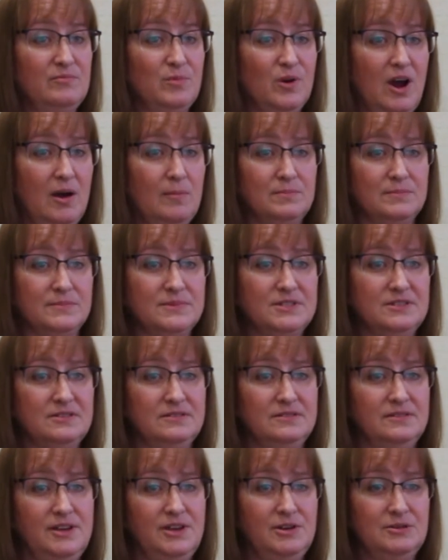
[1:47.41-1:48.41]
problems
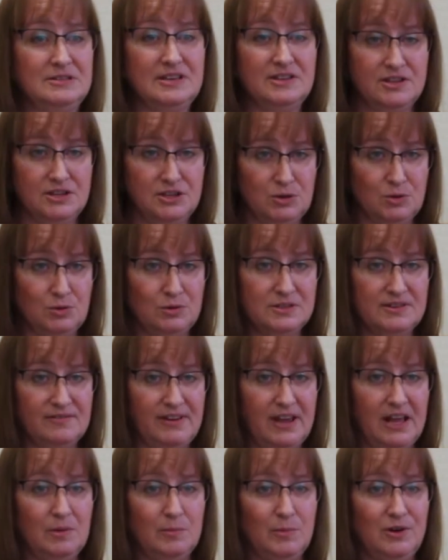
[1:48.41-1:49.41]
using the tools
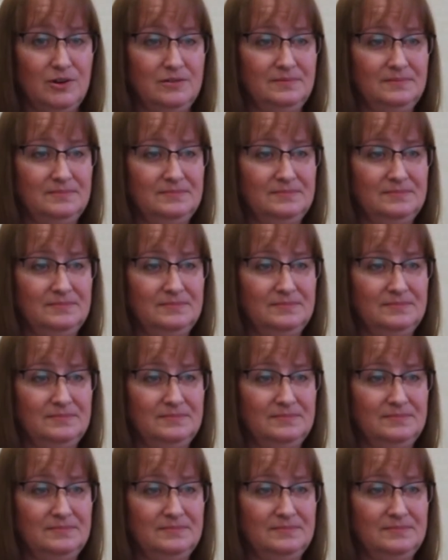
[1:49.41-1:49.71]
available.